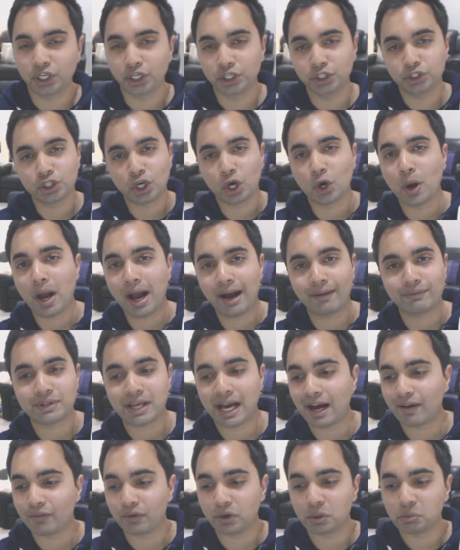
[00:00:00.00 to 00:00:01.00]
you don't have
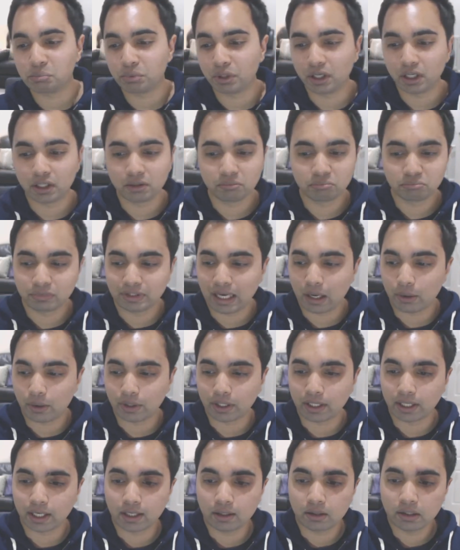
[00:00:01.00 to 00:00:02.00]
to have it but now
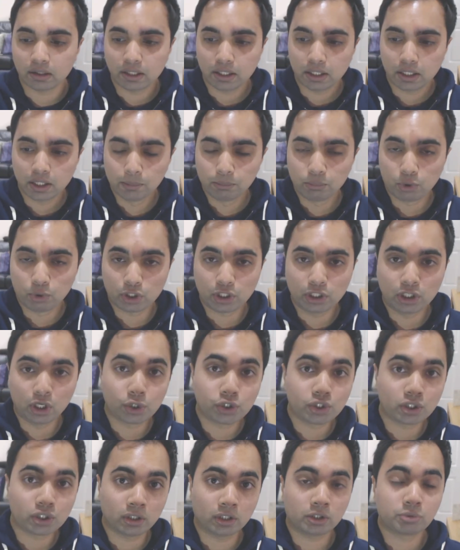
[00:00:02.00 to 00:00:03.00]
and again body
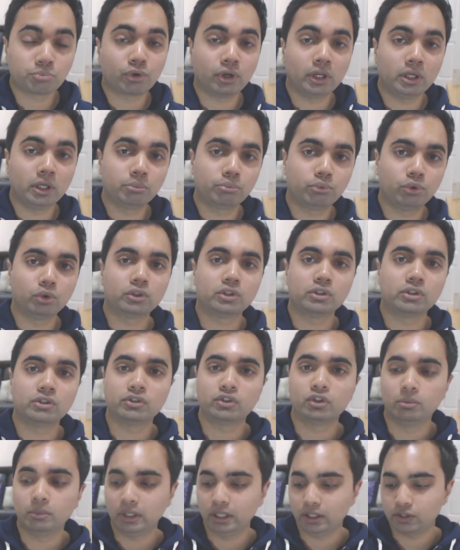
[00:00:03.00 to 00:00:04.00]
lotion is pretty
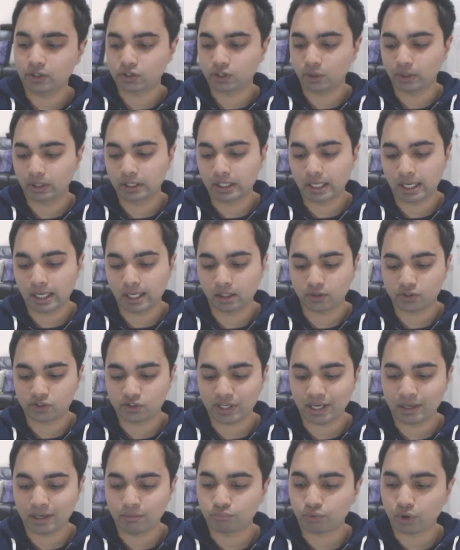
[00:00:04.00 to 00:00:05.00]
important to me so again
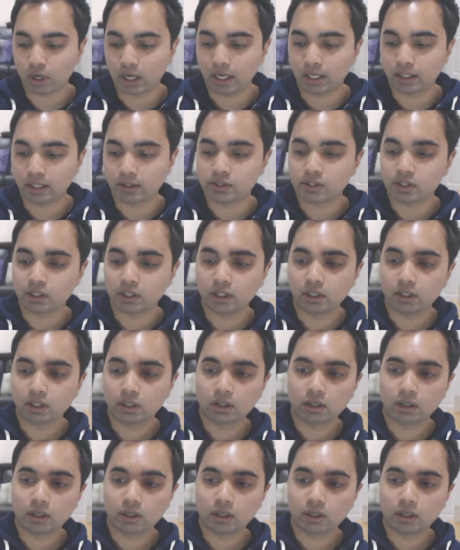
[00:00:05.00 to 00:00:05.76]
same brand